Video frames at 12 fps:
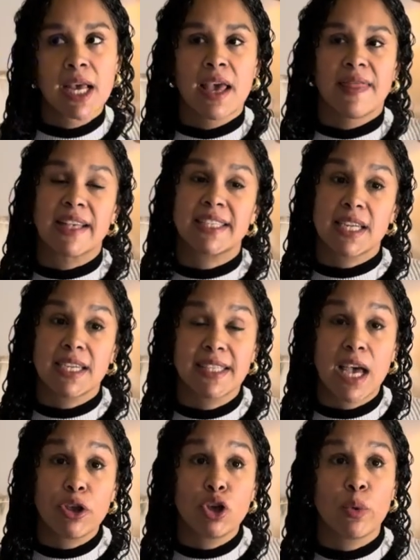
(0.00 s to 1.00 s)
That's going to
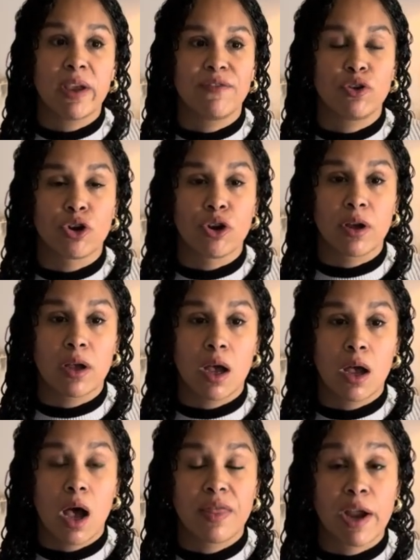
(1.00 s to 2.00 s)
tell you if your
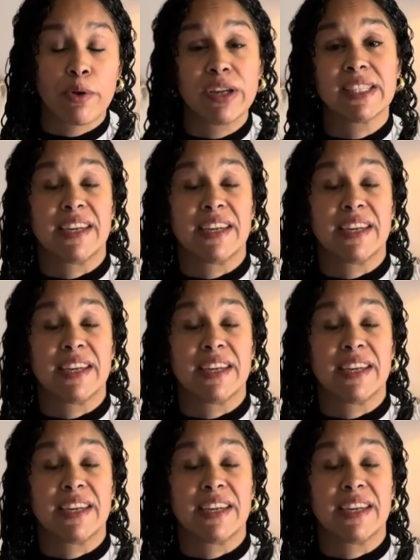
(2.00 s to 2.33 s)
thyroid is